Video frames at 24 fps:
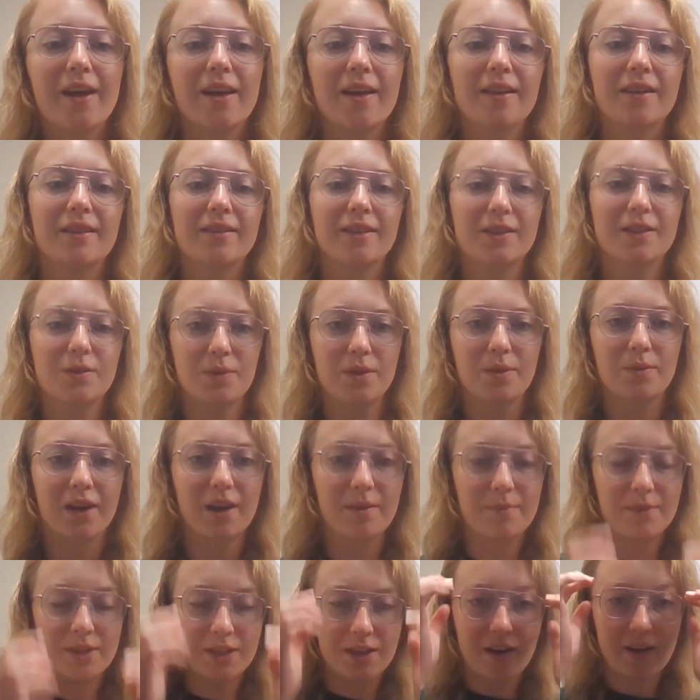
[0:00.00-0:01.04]
this week we're going to
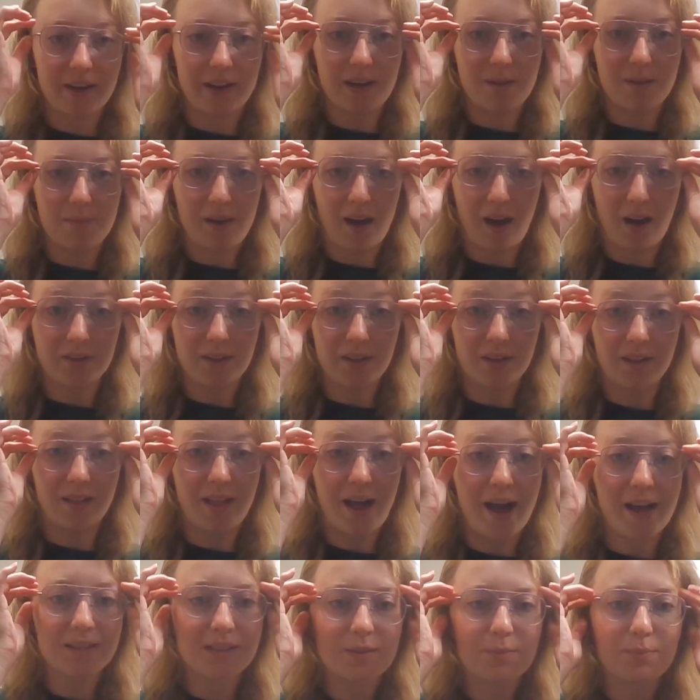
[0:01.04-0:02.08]
be talking about the
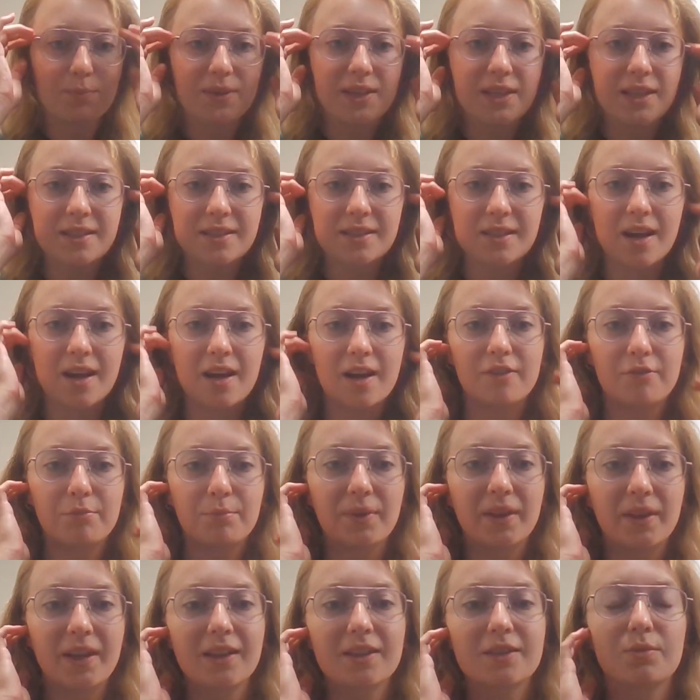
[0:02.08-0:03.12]
last piece of
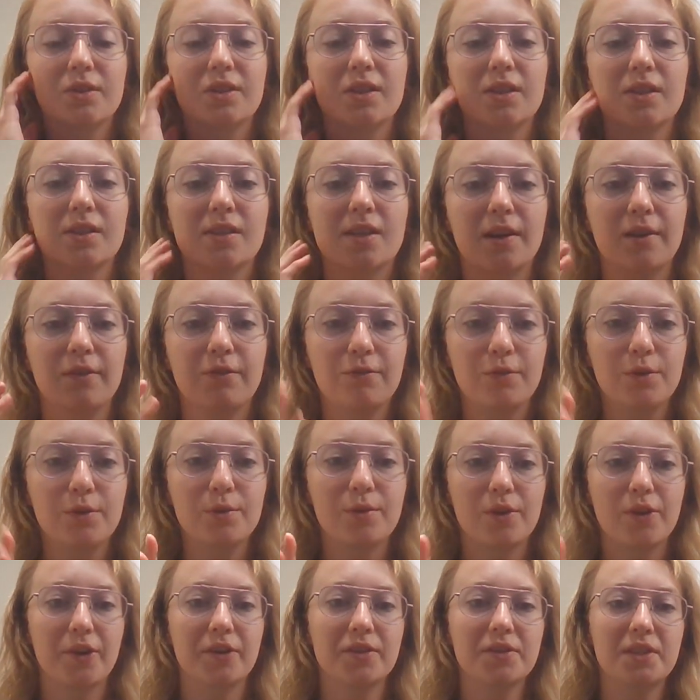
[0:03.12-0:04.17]
plants, which is their fruit or
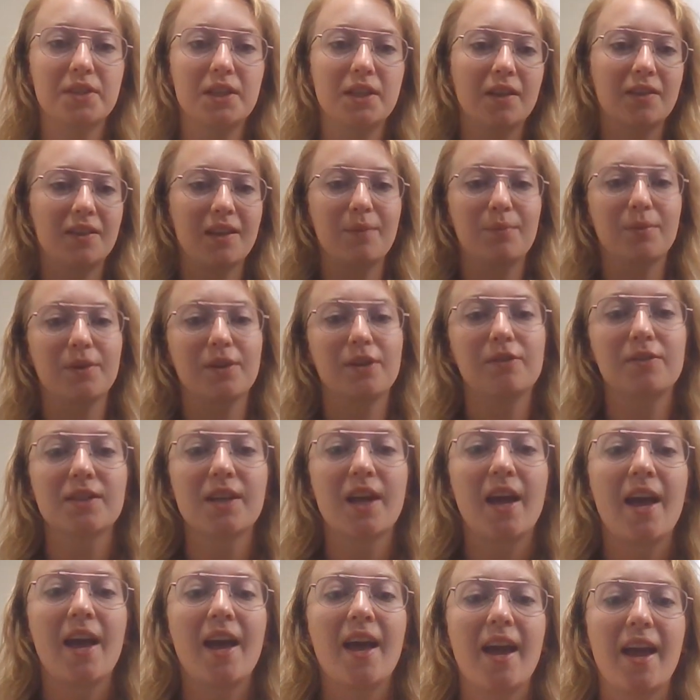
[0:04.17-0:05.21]
their seed that they produce,
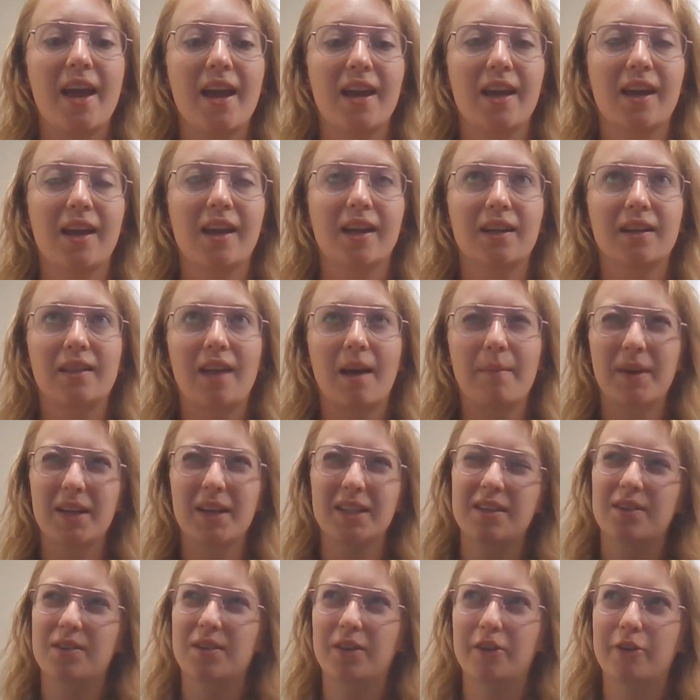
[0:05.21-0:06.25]
and that might
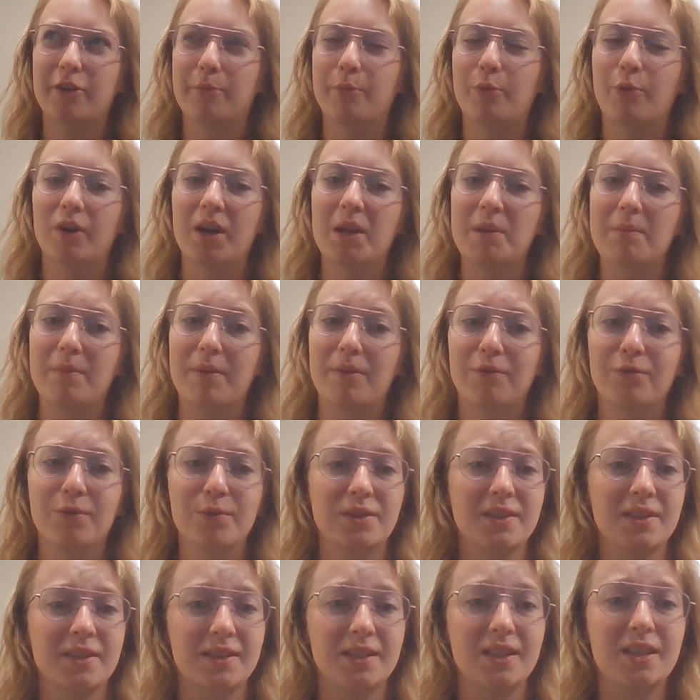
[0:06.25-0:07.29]
sound a little boring, but fruits
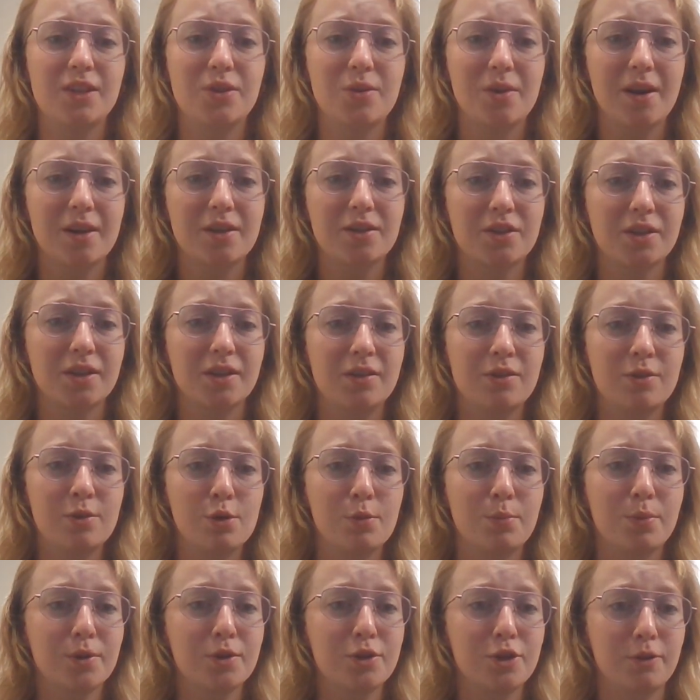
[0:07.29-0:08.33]
and seeds are actually
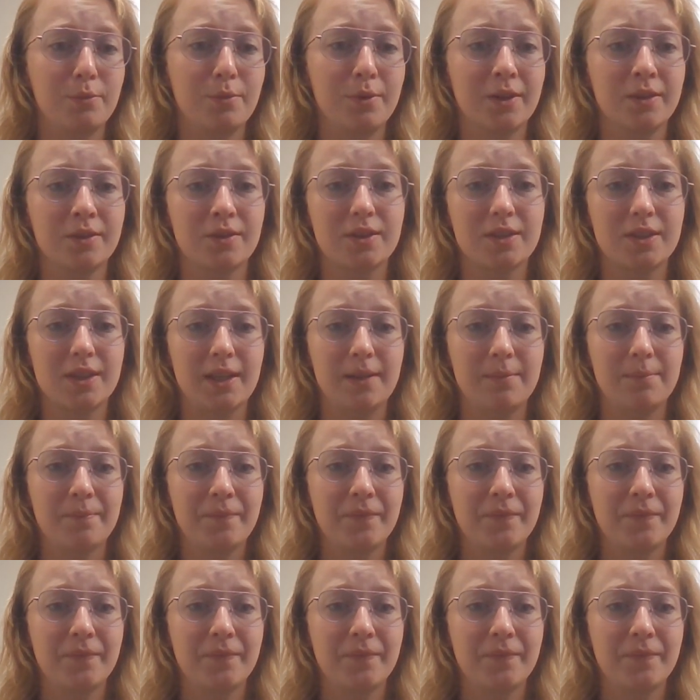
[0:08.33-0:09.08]
super, super interesting.